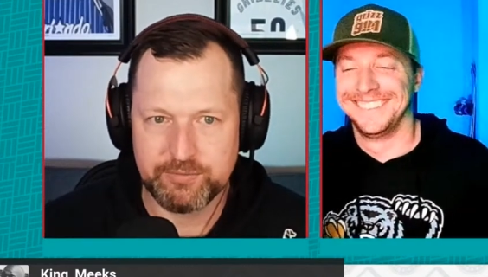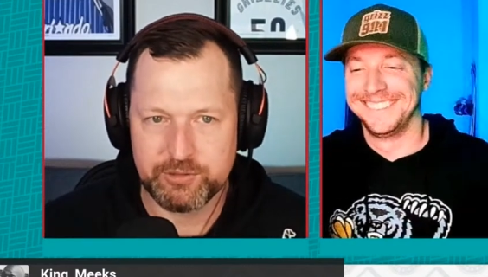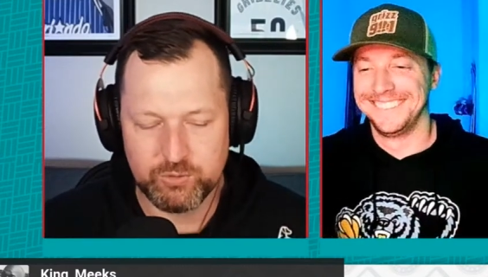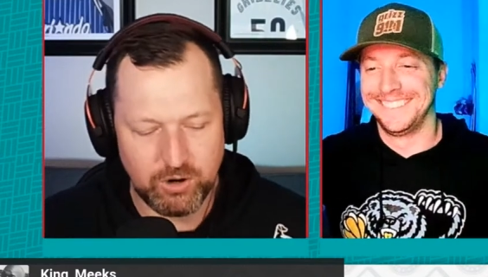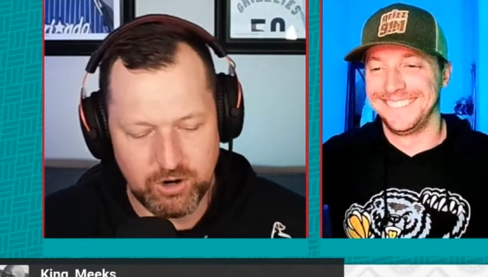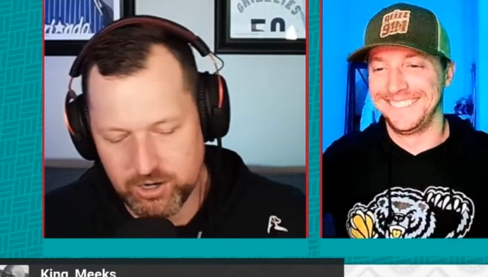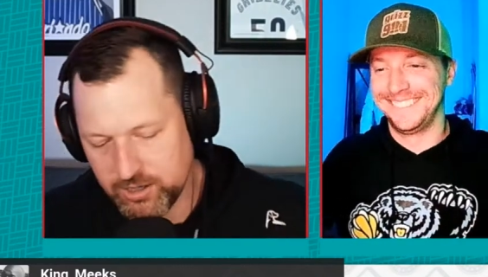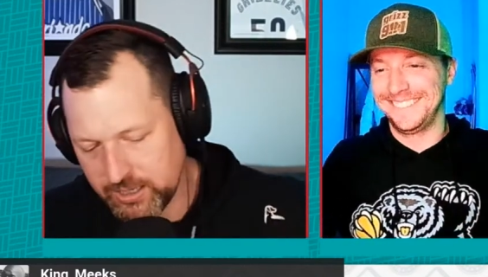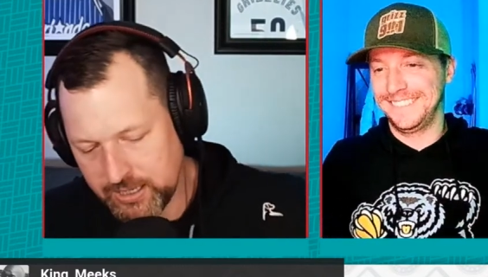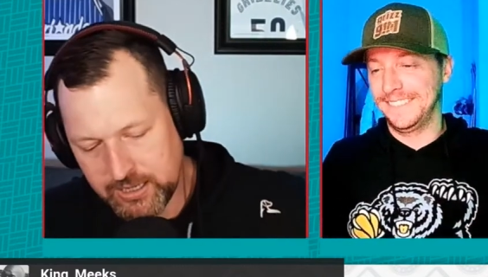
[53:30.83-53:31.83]
Speaker 1: you
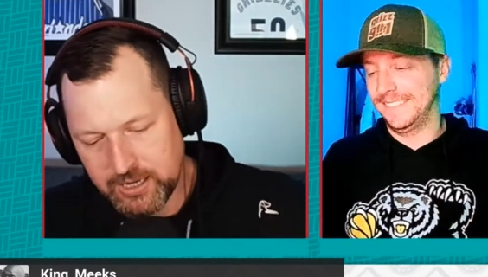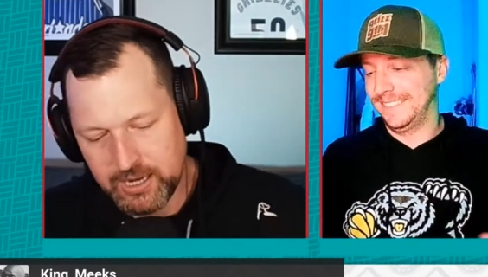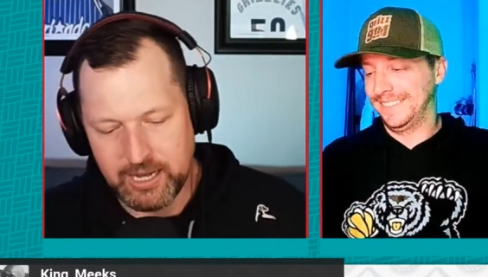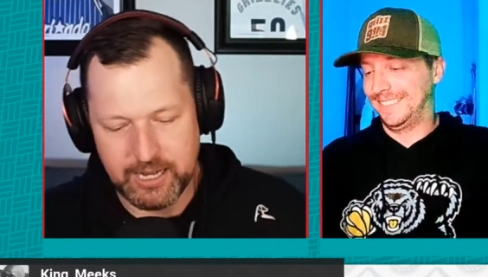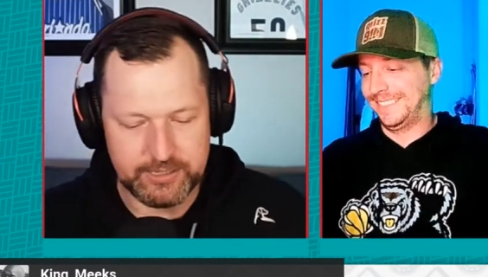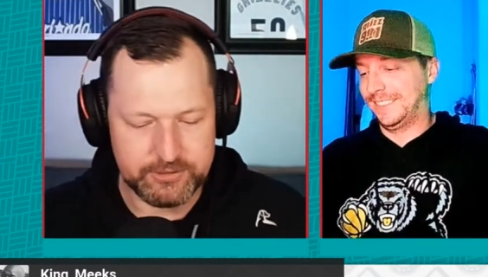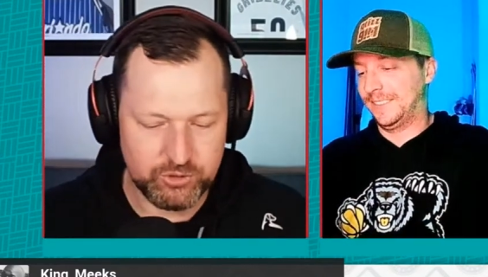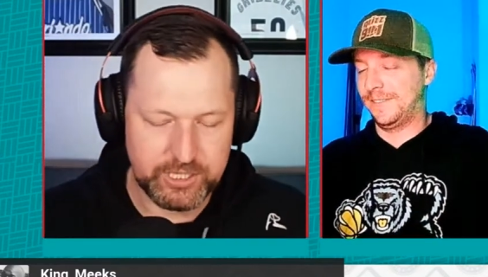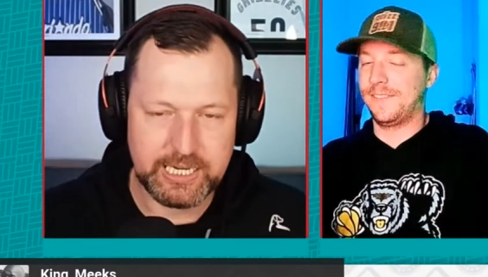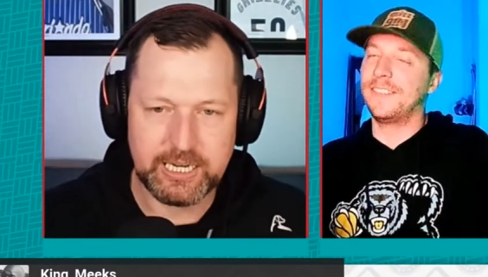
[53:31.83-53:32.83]
are uh,
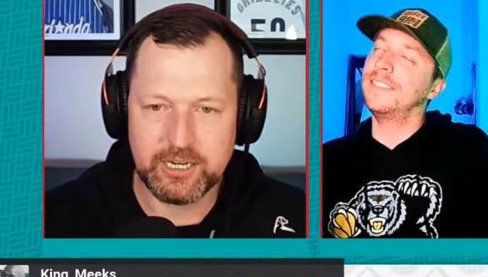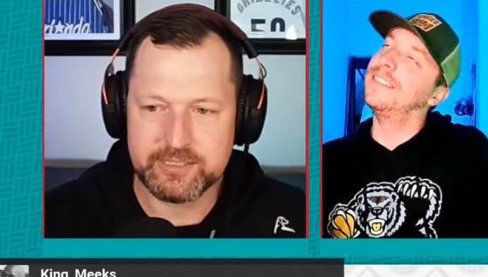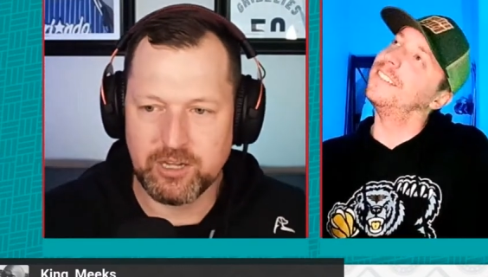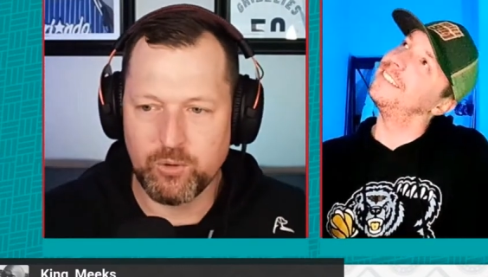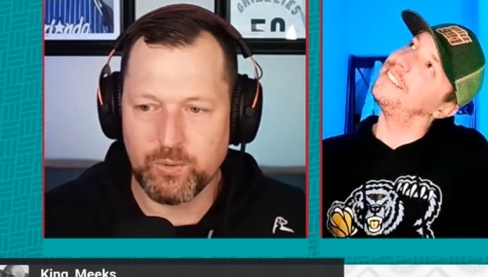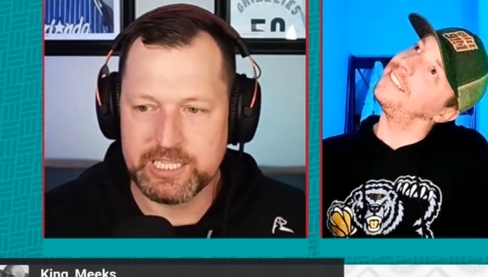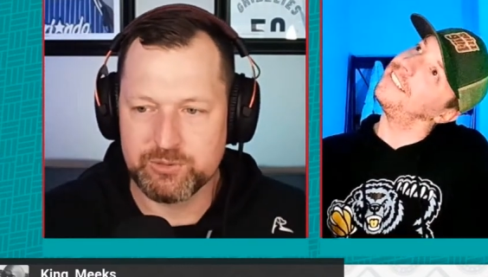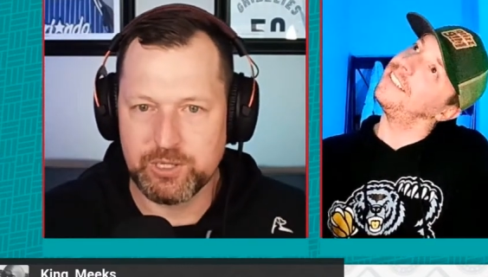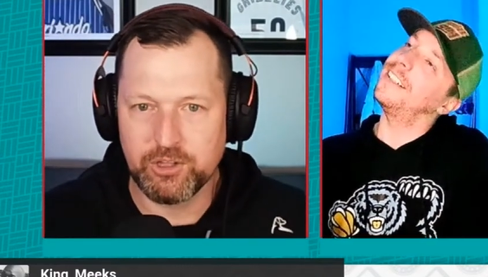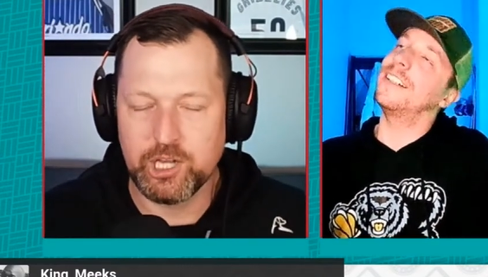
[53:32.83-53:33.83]
joining here as
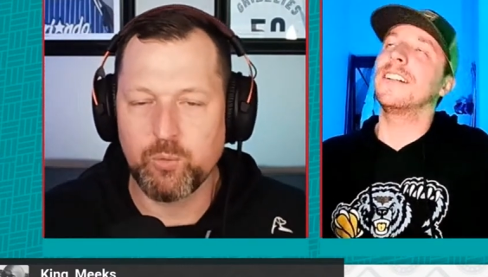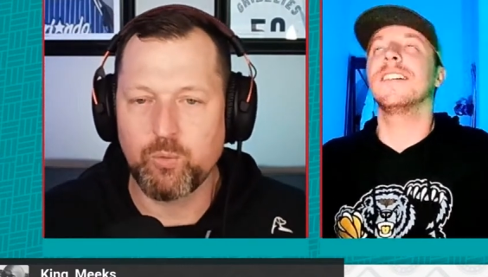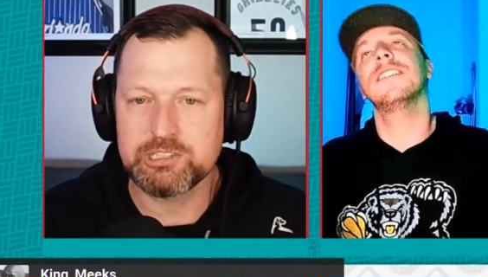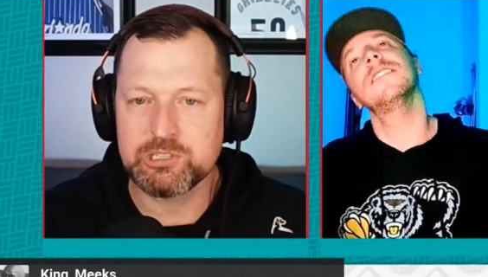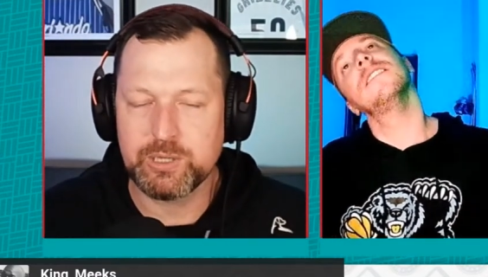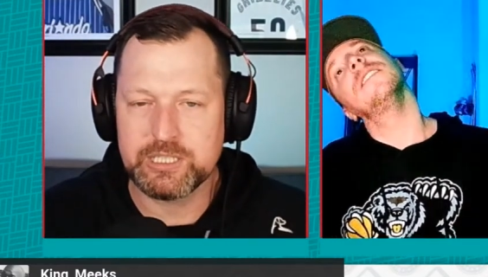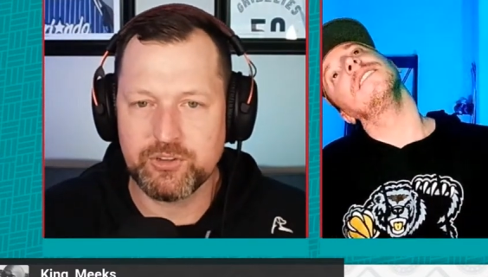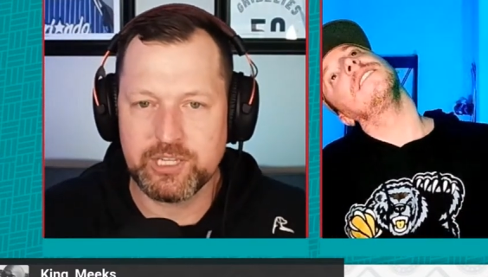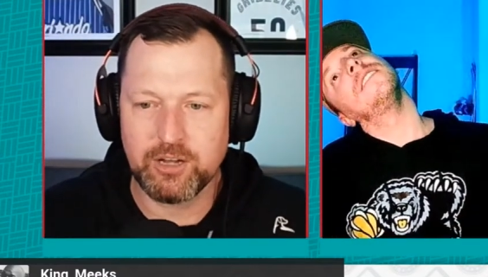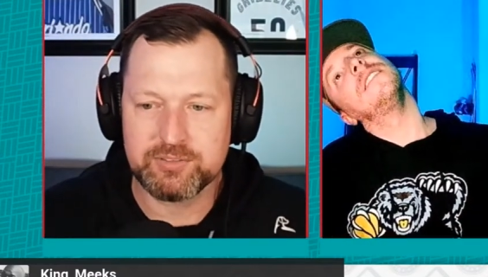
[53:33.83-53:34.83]
always, we only go once a week
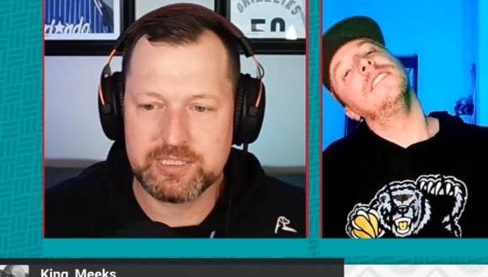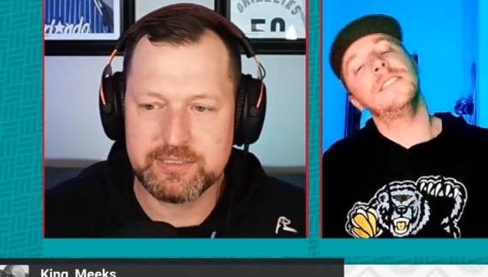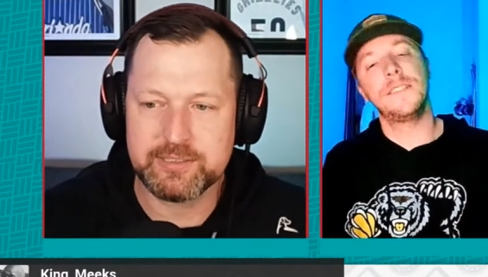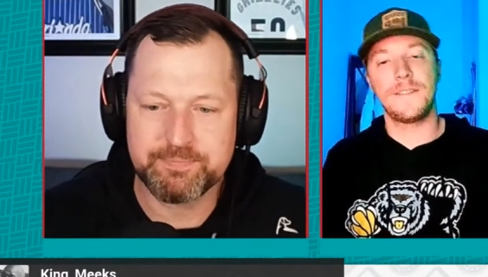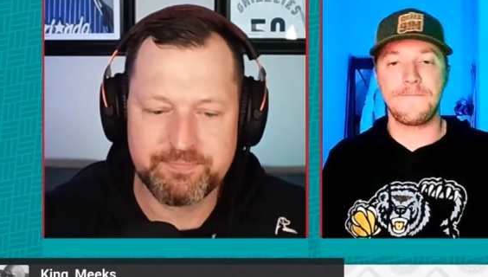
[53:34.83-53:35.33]
during the off season.